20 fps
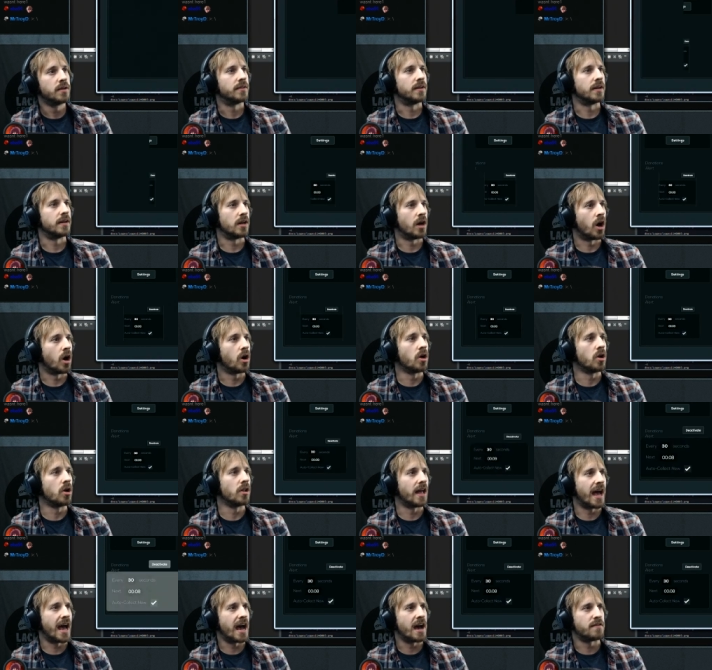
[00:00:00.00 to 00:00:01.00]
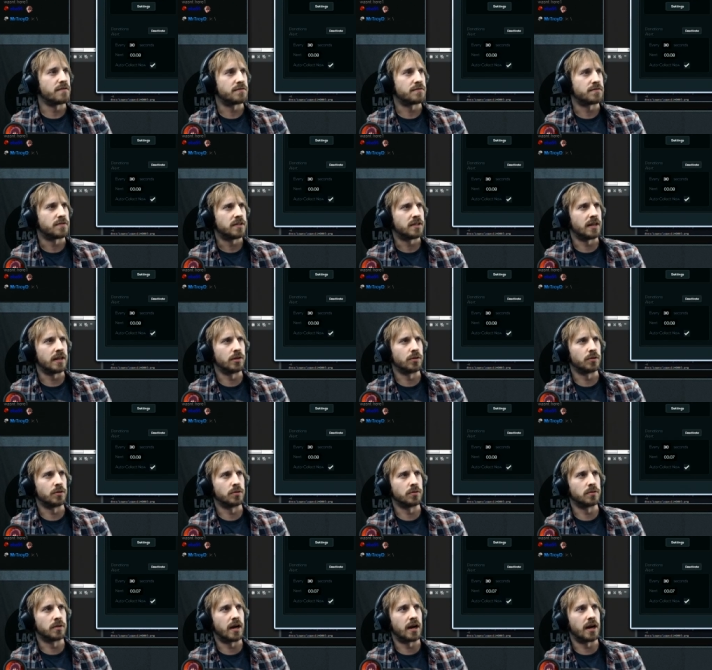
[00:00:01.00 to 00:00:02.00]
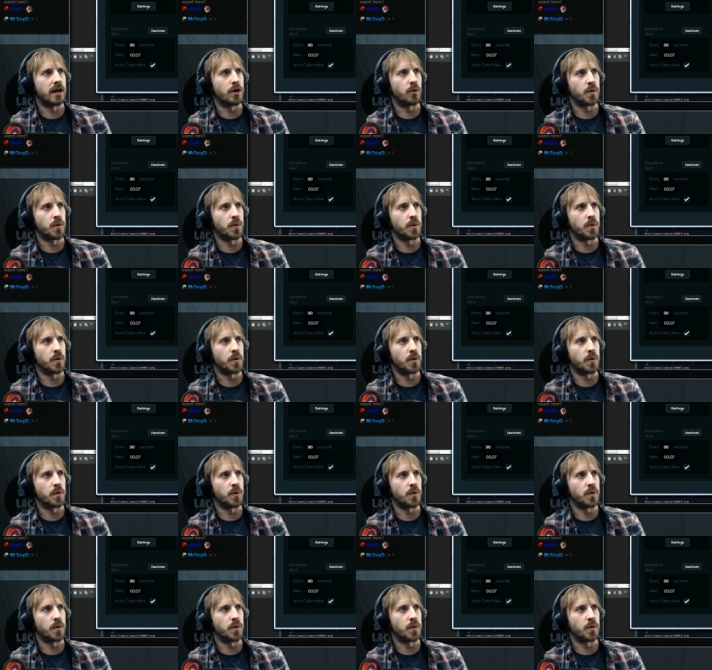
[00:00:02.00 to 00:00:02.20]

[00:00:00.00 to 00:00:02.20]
they all have the little uh,